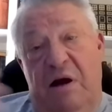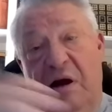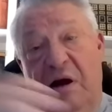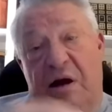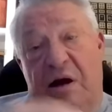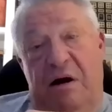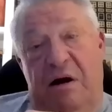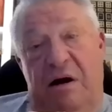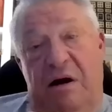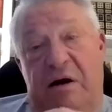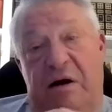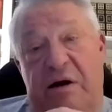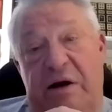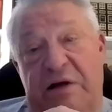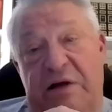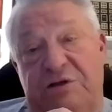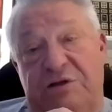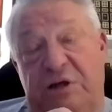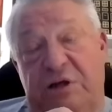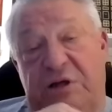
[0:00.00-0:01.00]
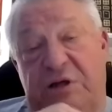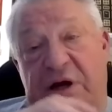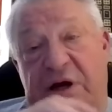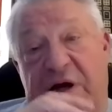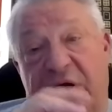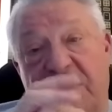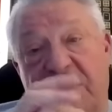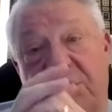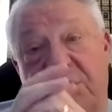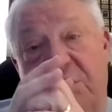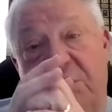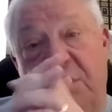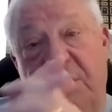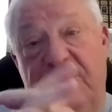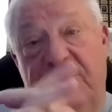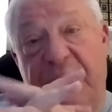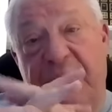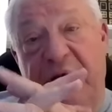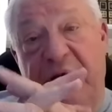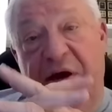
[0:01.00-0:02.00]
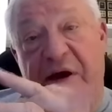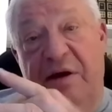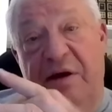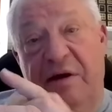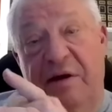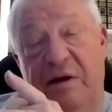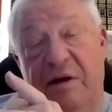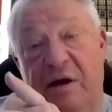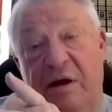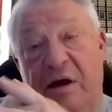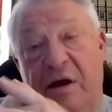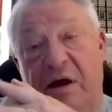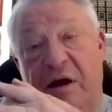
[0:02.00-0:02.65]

our eschatology and